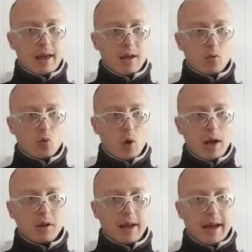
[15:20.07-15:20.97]

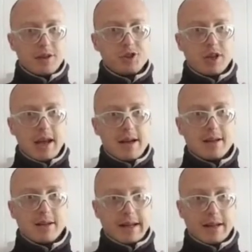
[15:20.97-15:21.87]

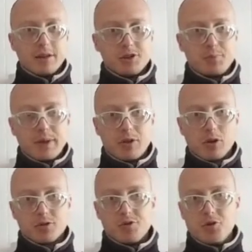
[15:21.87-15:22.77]
well-educated English
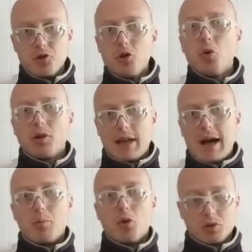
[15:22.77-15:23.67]
speakers knew a
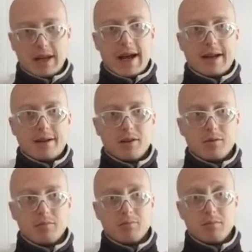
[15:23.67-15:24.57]
lot more Latin,
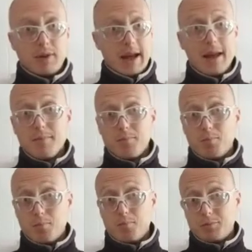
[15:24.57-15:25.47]

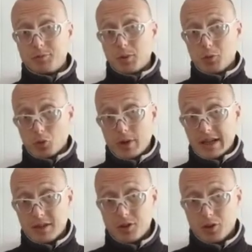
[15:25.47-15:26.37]
and some
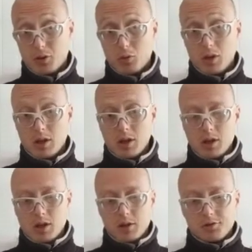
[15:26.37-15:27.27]
Greek too.
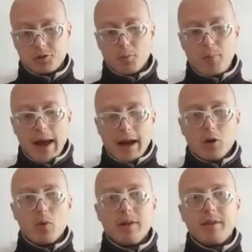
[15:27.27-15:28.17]
So
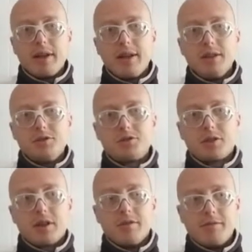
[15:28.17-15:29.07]
back when
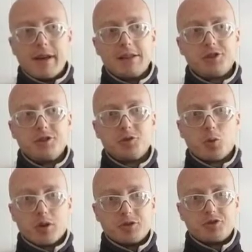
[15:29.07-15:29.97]
these conventions
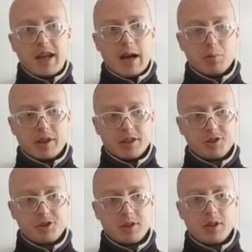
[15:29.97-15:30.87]
were
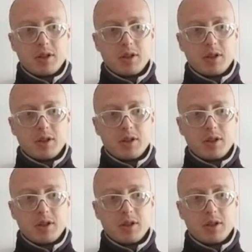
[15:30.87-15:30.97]
established,